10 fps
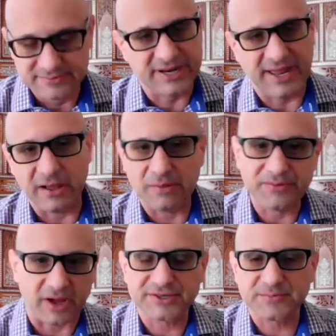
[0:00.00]
Today I'll,
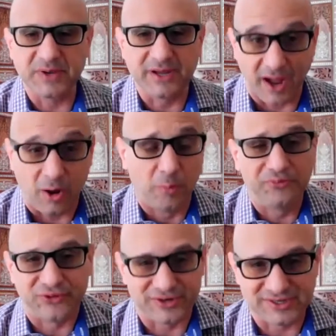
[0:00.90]
I'll speak, I hope,
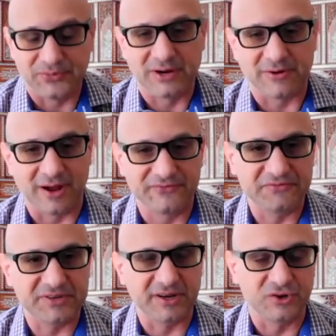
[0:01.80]
for something around
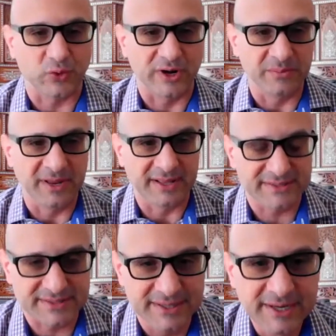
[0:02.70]
15 or 20
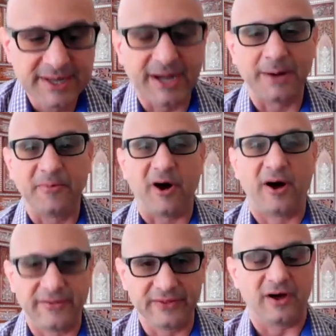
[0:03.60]
minutes um,
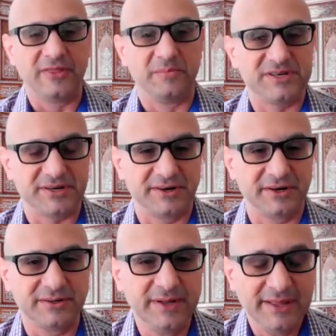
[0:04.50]
on, on the
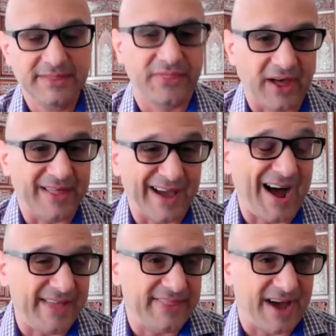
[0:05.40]
material, the,
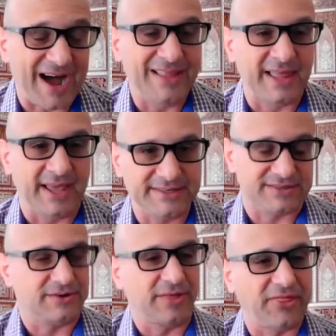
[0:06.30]
the,
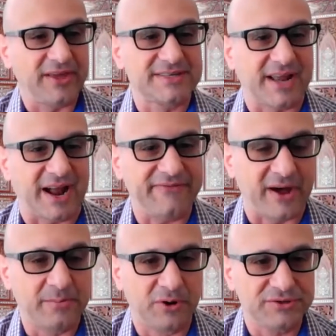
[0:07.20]
highlights or the things that I
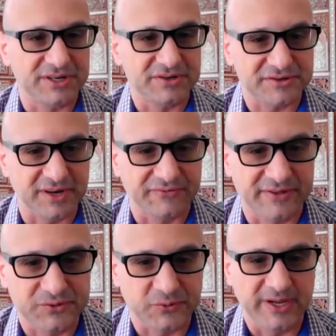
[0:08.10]
found most interesting for
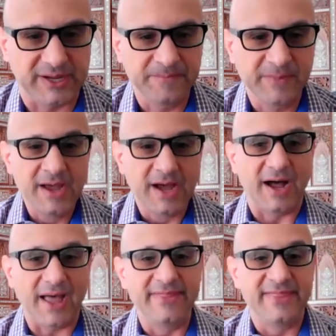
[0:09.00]
this week.
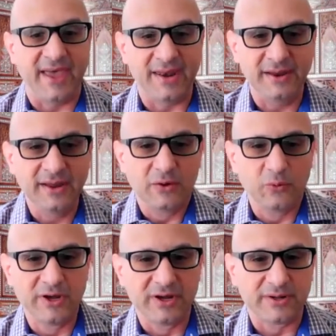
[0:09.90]
Uh, and then
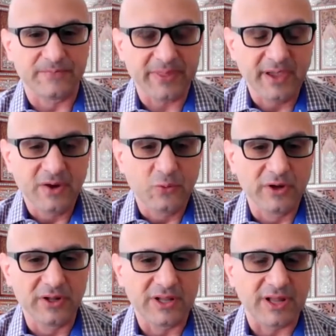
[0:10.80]
we'll,
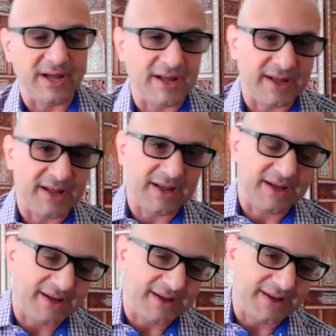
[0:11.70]
we'll uh,
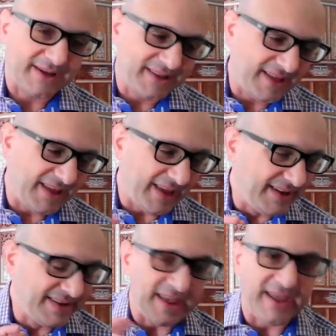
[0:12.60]
uh
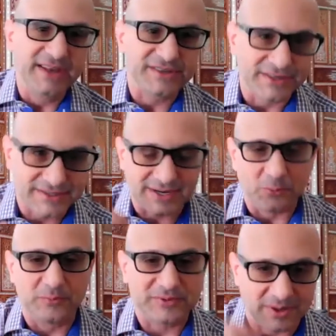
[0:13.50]
engage in
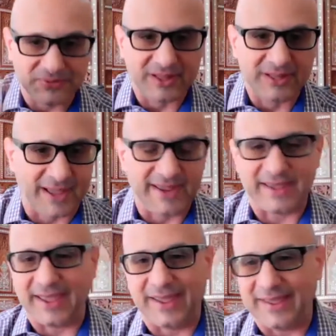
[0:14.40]
some, something like
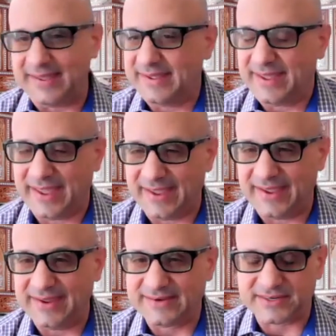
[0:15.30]
a,
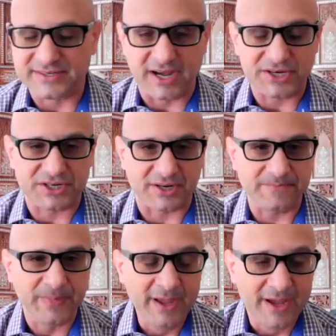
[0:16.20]
a
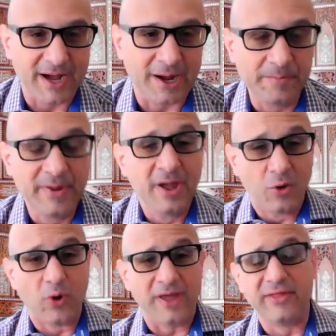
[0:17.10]
discussion um,
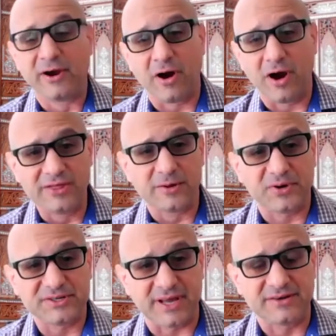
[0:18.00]
when there are other
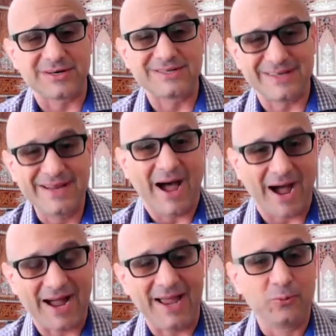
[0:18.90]
presenters,
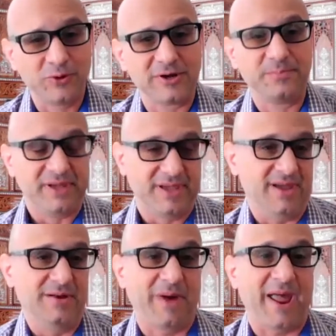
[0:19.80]
I will
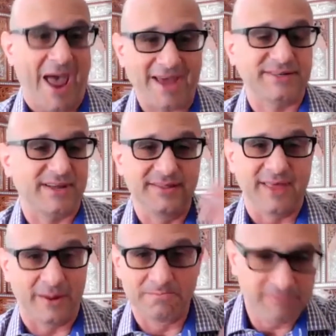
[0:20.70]
begin by asking
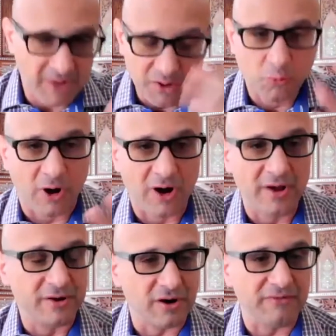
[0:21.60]
them
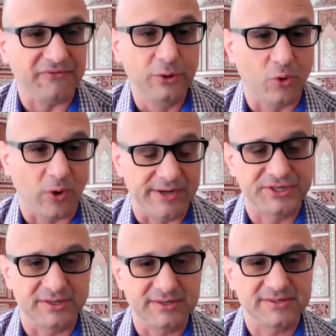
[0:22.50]
one or a few
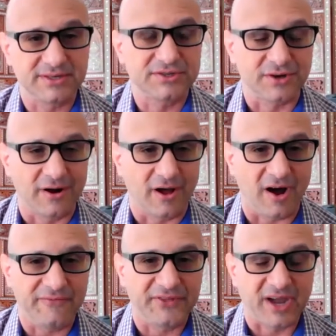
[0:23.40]
questions to start
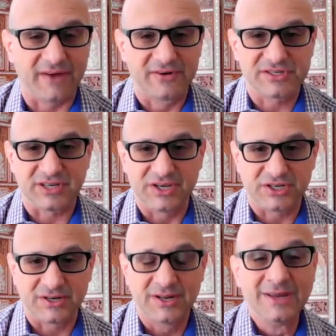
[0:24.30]
off the
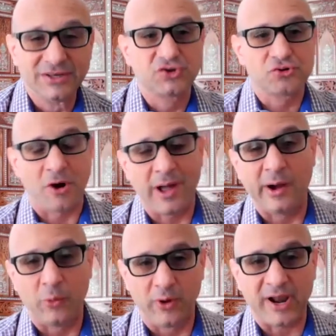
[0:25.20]
conversation to draw
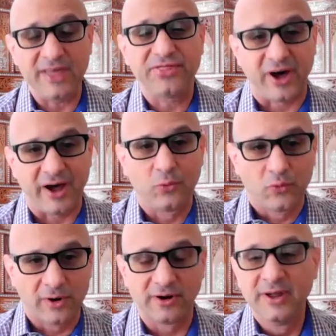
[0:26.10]
out what I thought
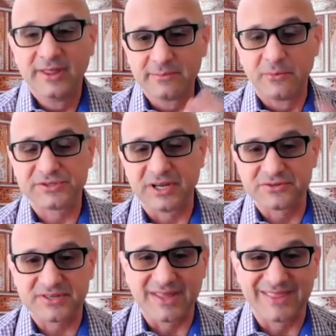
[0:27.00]
were the most
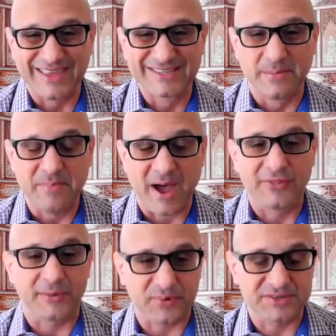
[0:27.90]
interesting things
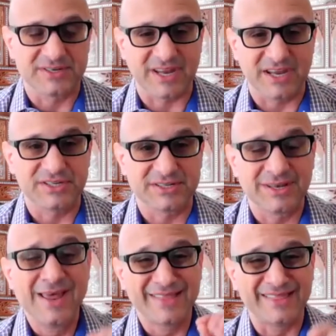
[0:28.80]
about the presentations
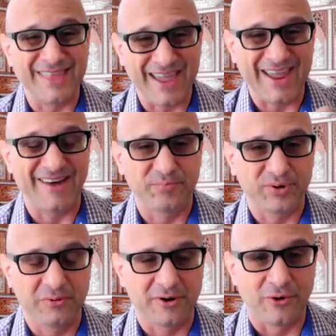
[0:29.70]
that they have
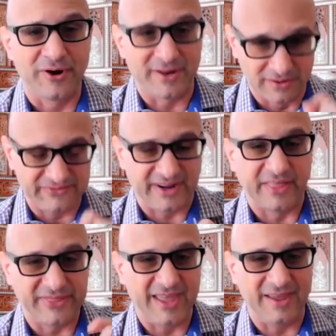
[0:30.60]
pre-recorded. You'll find
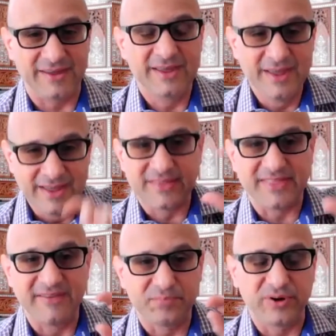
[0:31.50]
that they that
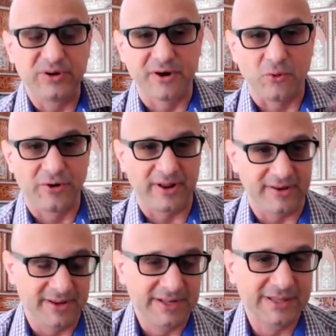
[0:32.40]
they've
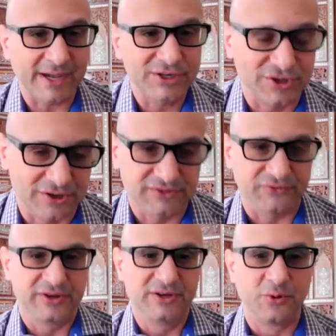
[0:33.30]
pre-recorded lectures
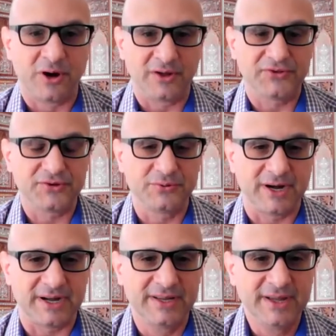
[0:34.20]
for you all to
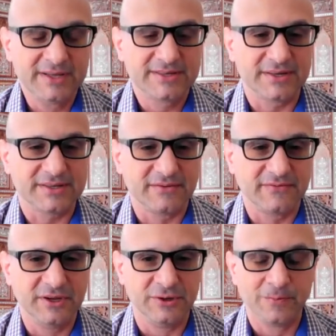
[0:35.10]
uh, to, to
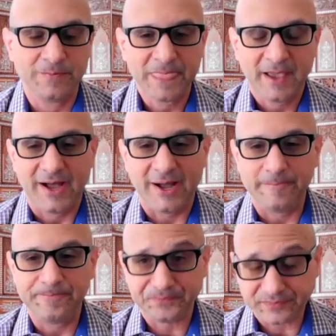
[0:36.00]
view
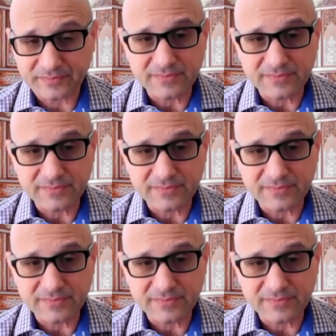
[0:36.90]
um,